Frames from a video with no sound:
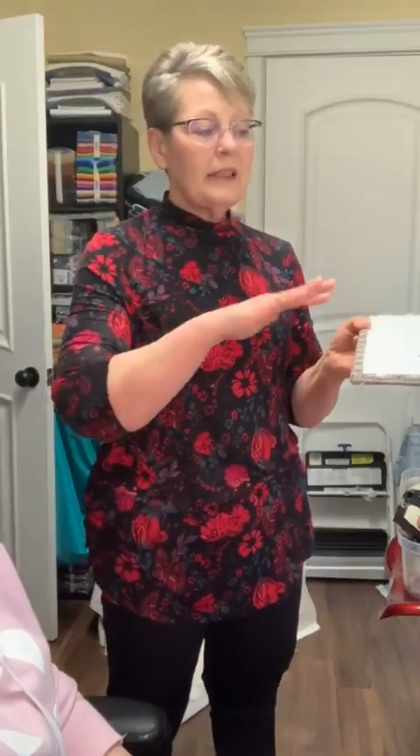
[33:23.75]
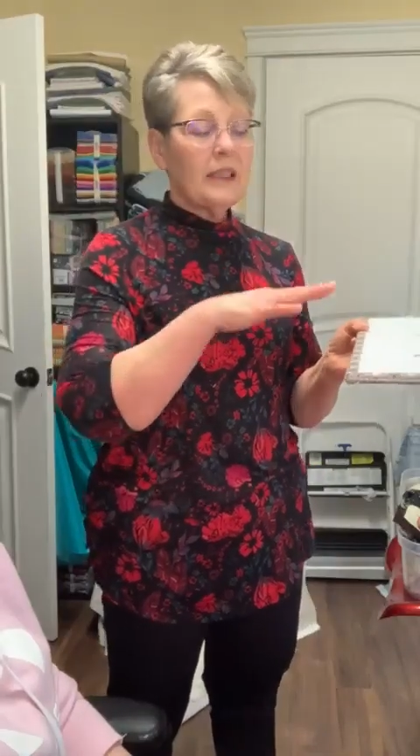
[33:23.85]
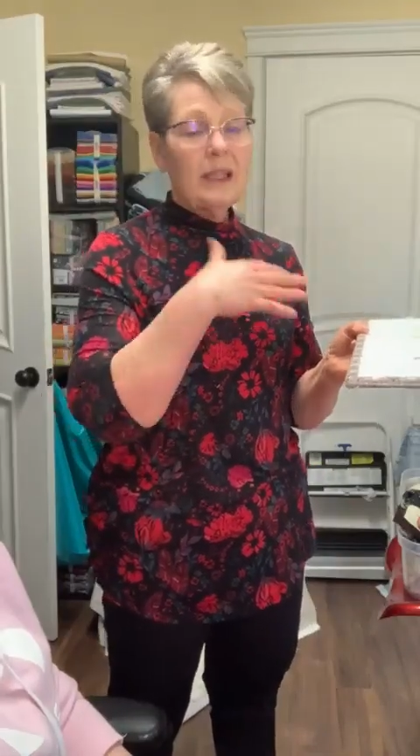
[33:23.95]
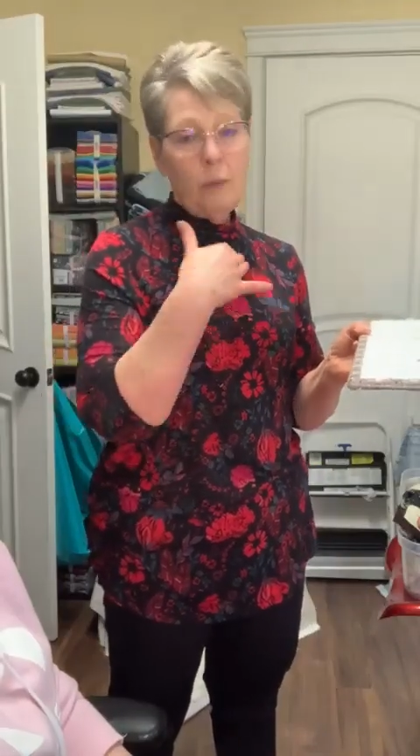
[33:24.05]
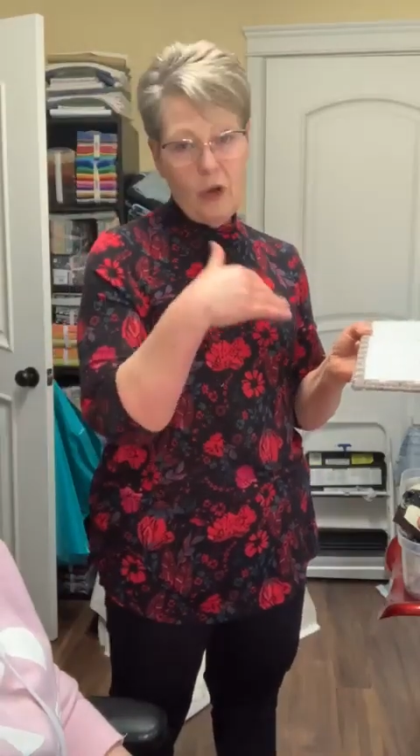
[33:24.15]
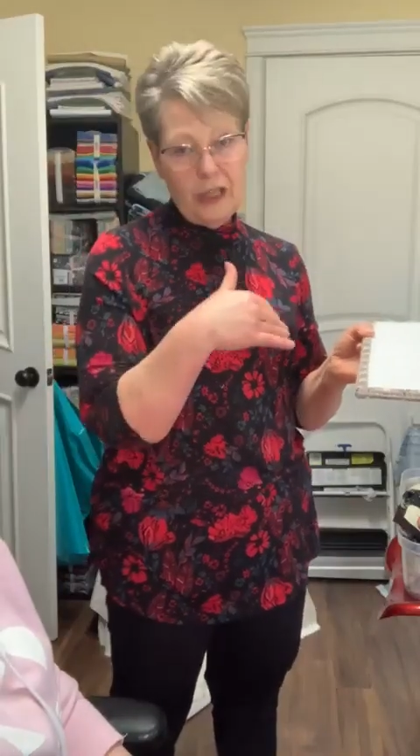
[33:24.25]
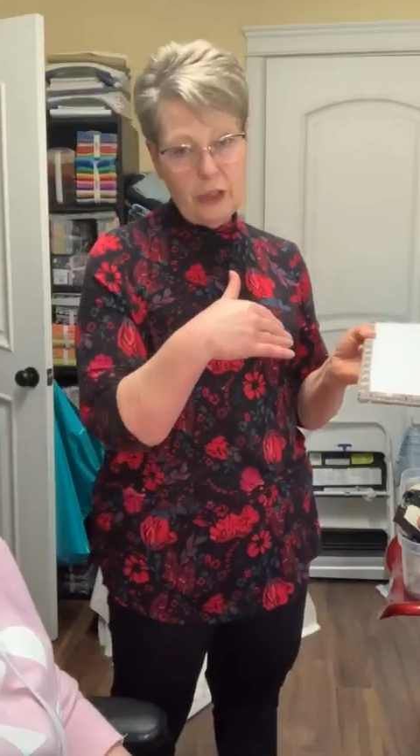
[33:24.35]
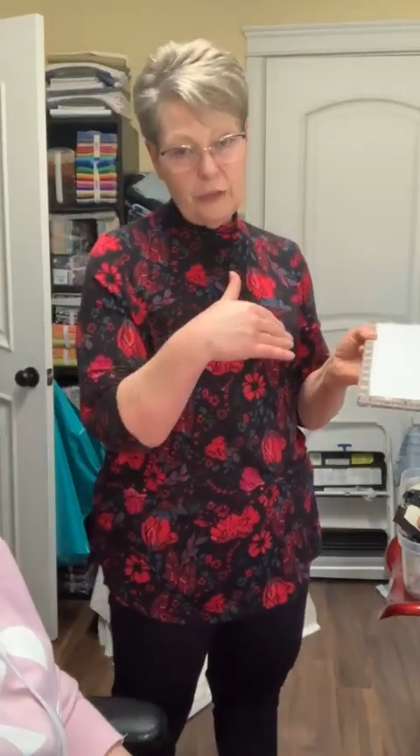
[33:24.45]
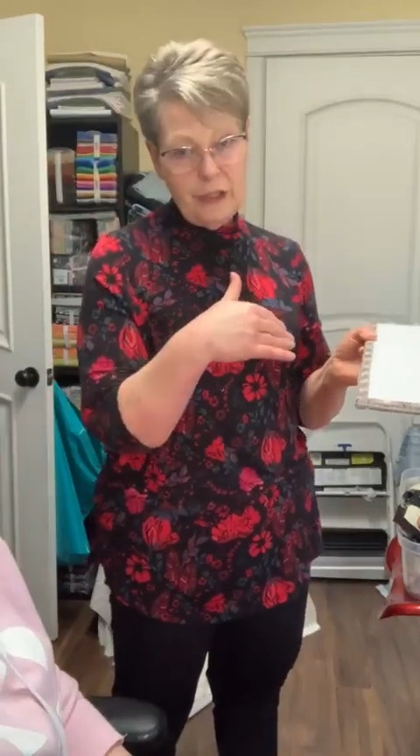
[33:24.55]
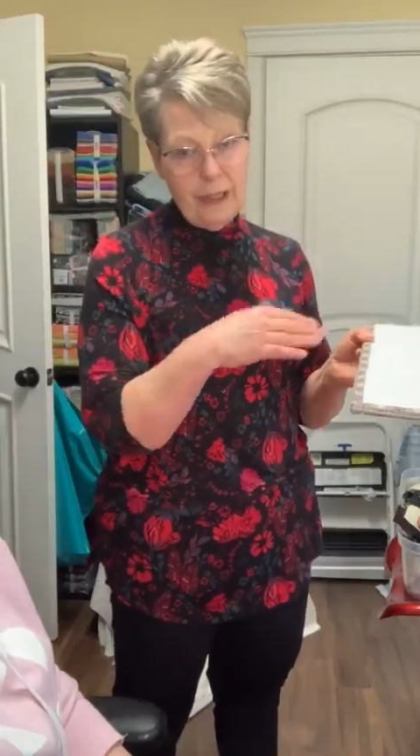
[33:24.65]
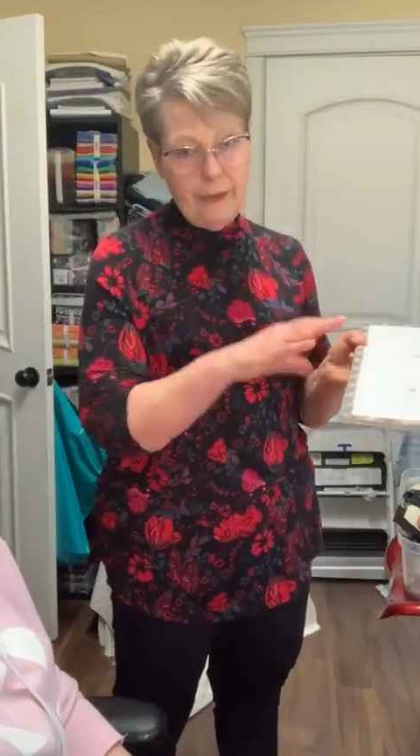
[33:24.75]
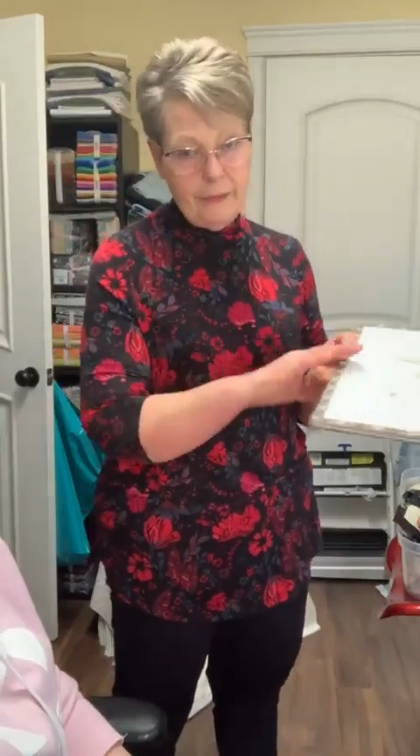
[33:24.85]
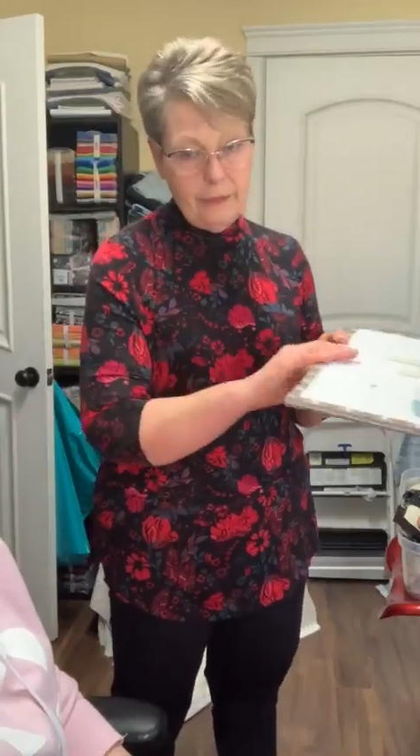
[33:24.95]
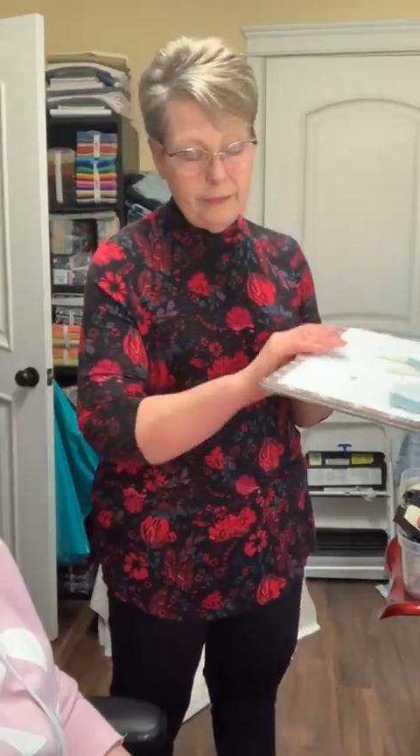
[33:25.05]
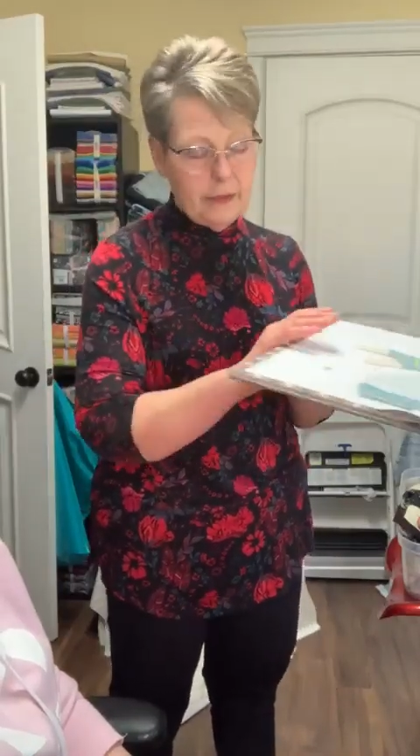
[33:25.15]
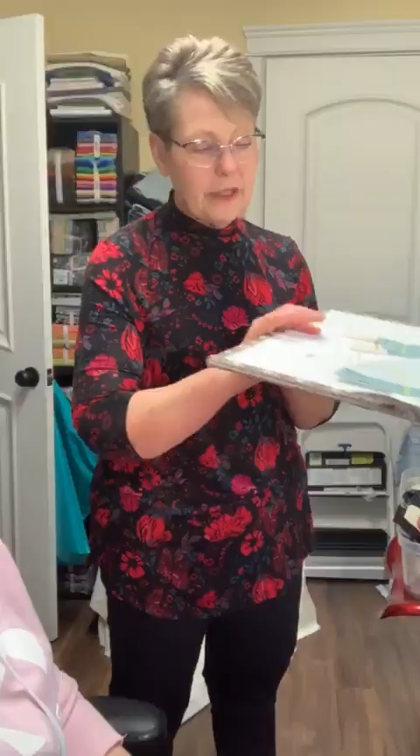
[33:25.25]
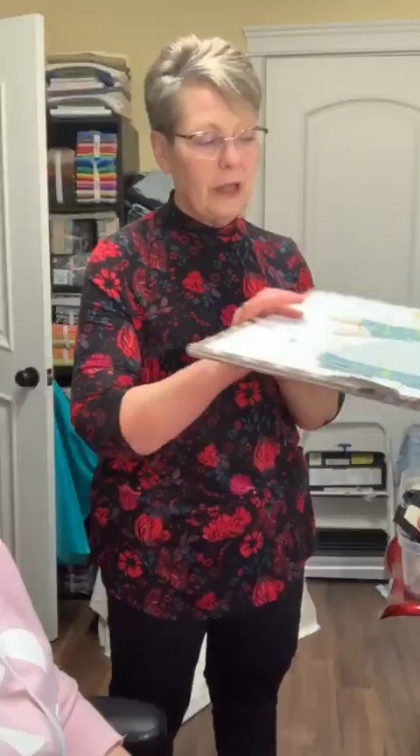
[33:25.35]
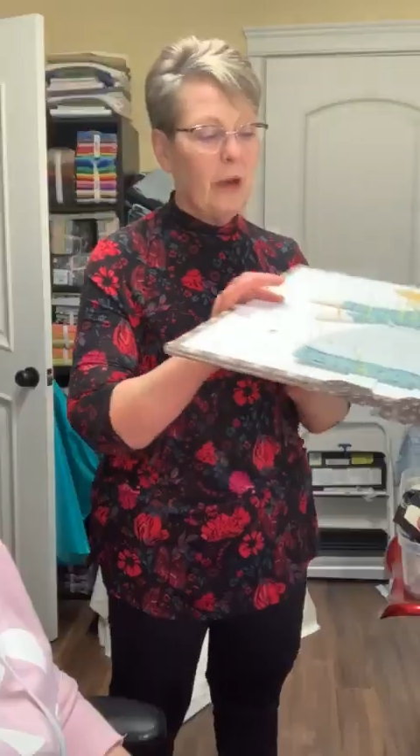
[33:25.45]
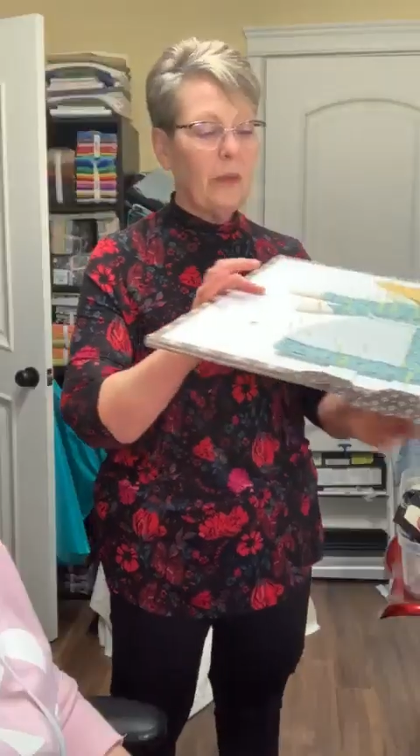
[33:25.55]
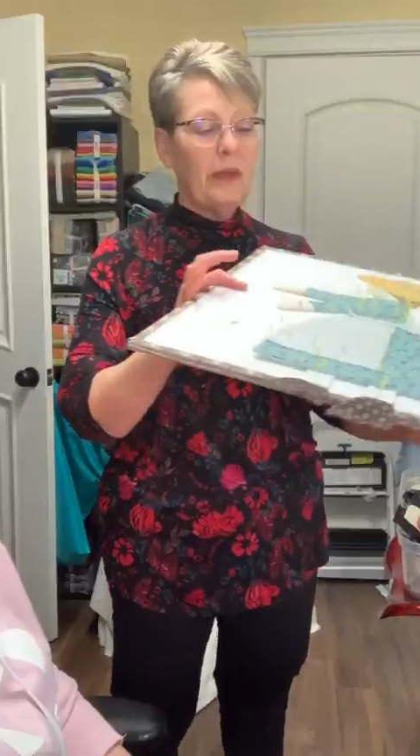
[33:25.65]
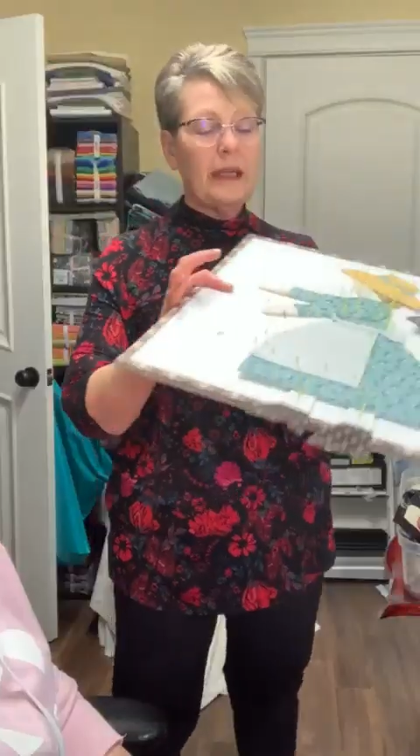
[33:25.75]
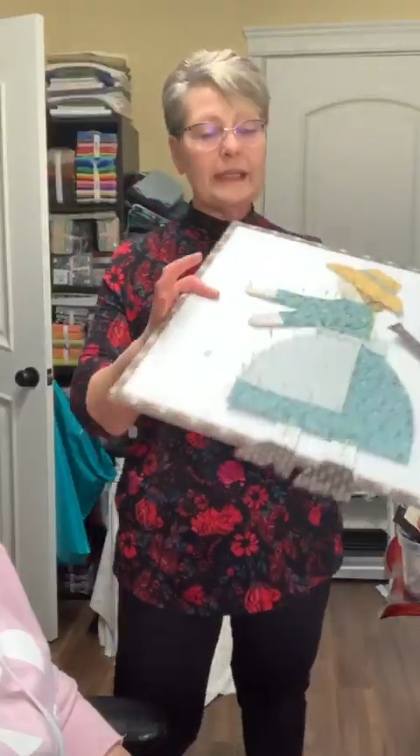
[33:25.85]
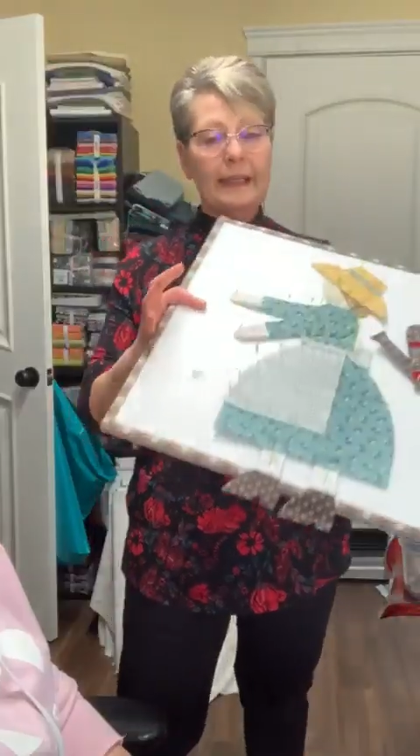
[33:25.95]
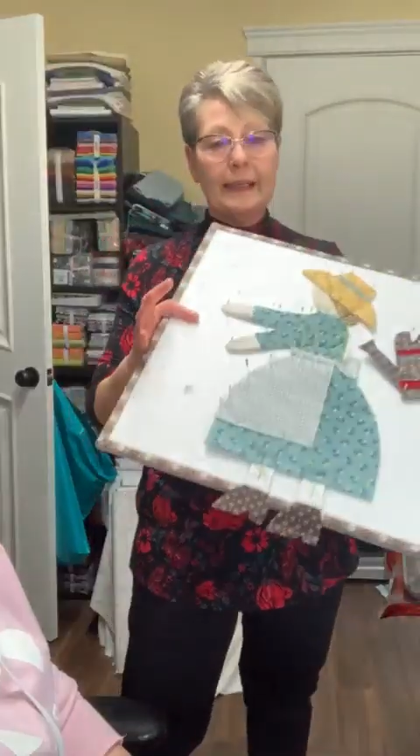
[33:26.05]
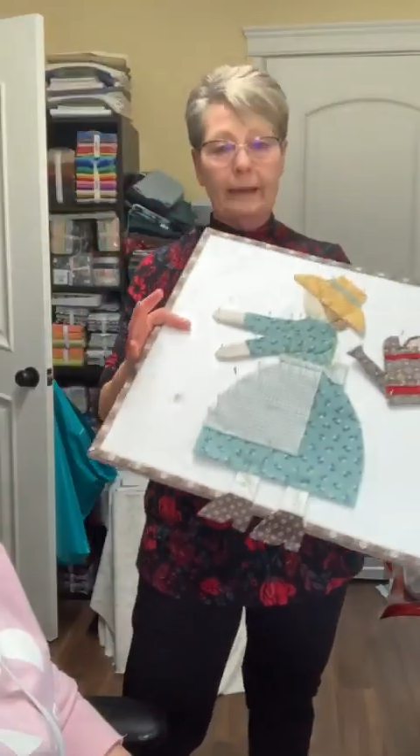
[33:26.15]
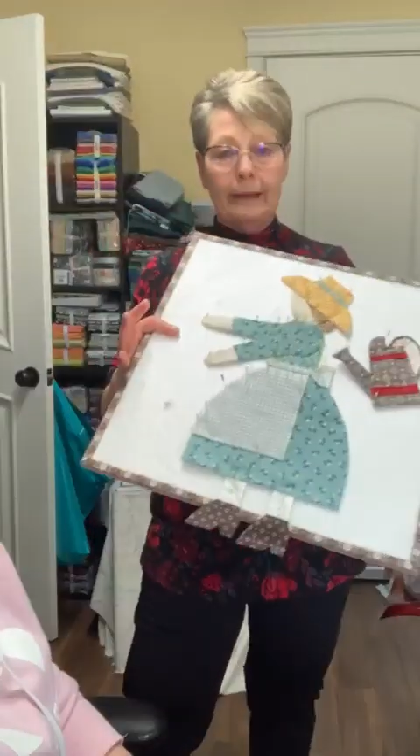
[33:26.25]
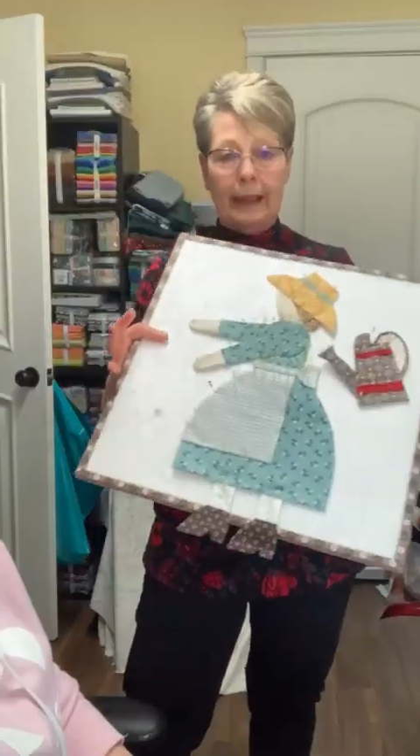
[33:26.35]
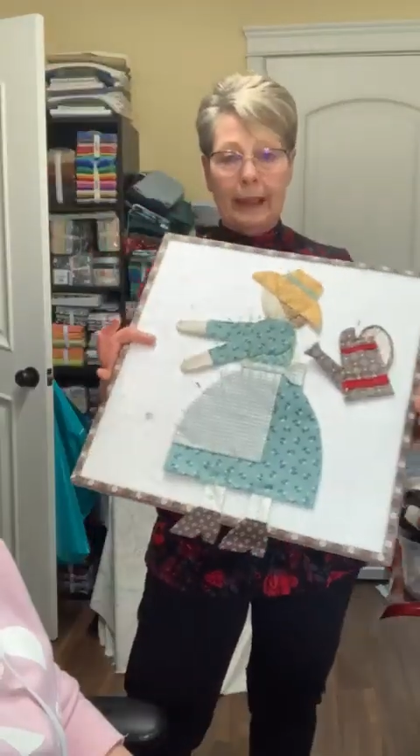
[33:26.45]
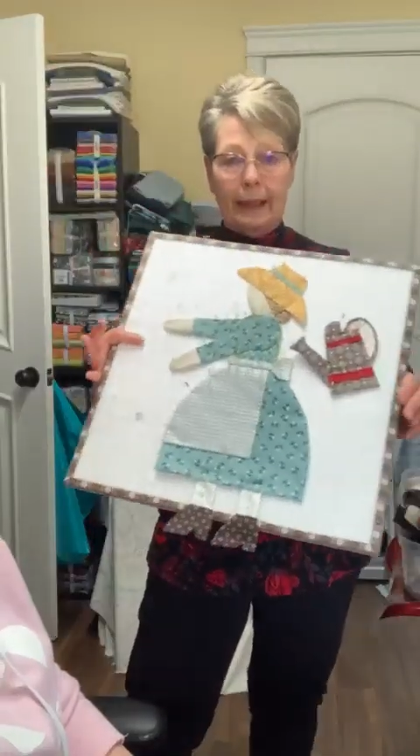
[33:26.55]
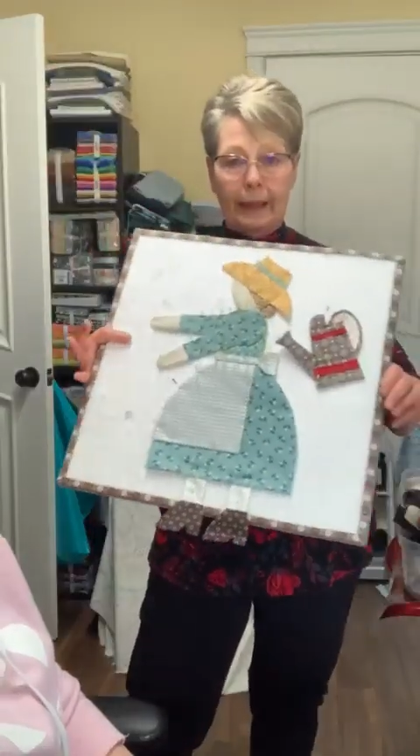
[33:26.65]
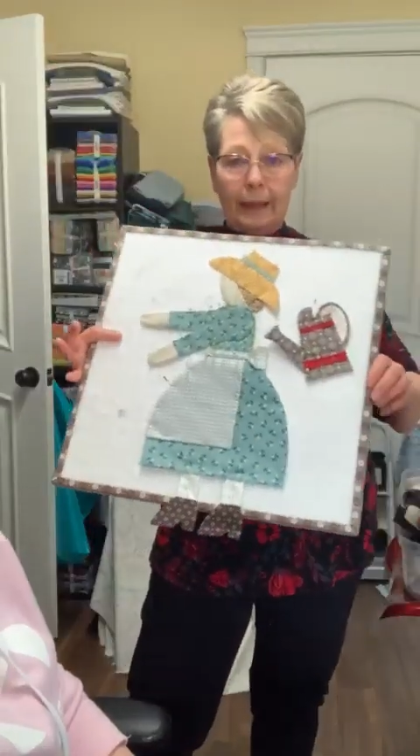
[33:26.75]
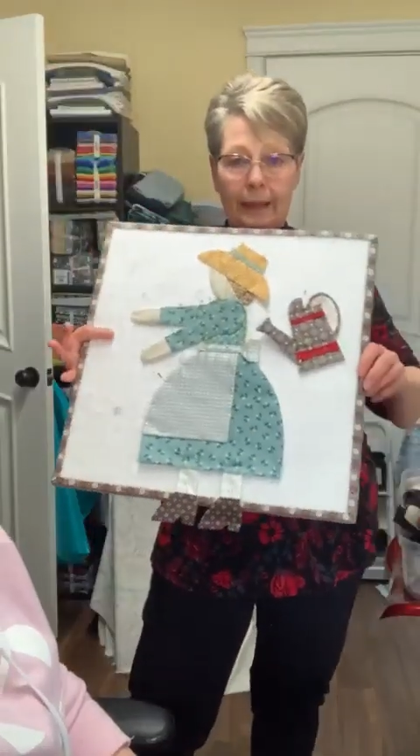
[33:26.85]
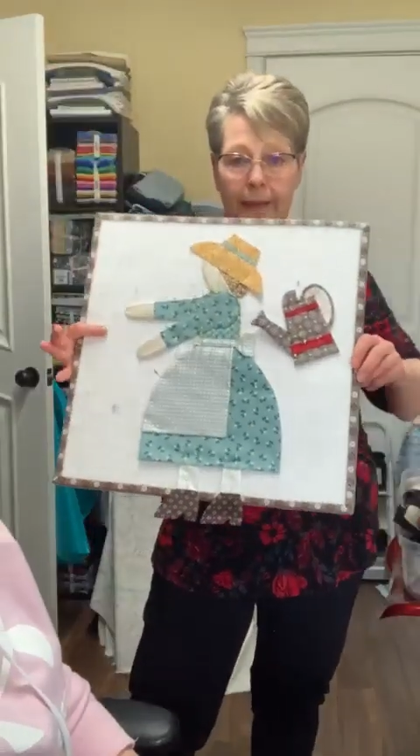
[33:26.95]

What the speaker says: Somewhat glued together. So this is our lady.